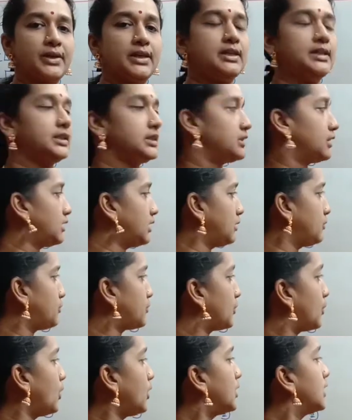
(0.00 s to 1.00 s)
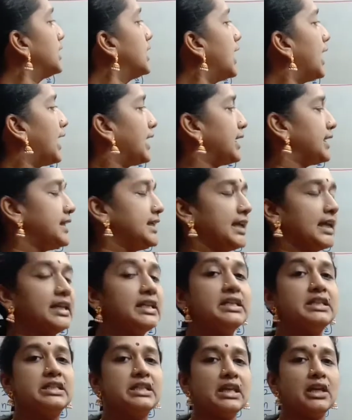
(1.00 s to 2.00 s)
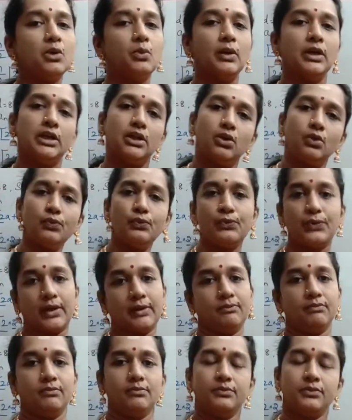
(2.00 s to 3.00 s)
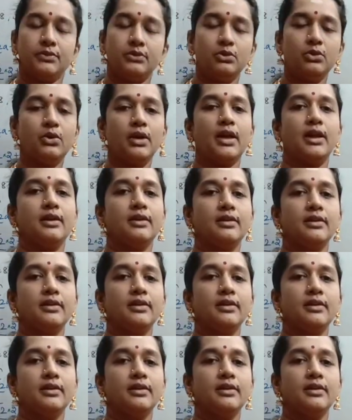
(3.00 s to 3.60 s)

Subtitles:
is 34 and N is equal to 5. Okay.